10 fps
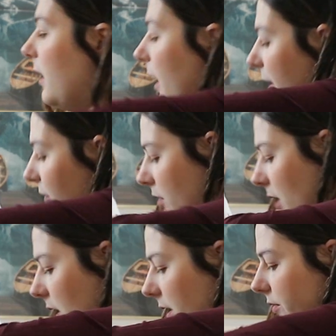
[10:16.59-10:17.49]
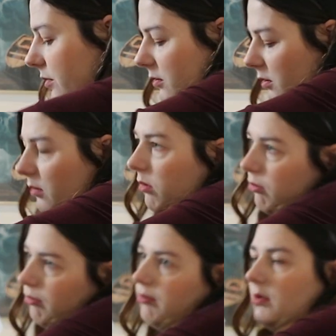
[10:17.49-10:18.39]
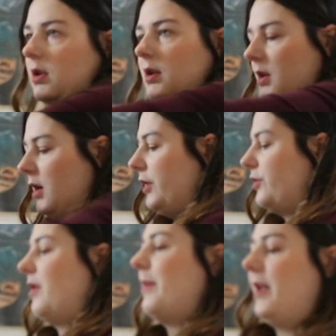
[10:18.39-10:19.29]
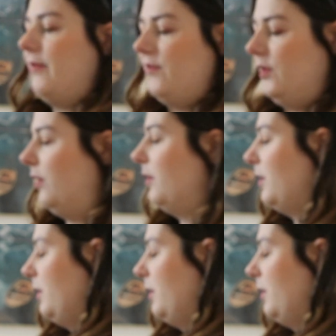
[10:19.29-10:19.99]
I've got, oh, I'll just grab a handful.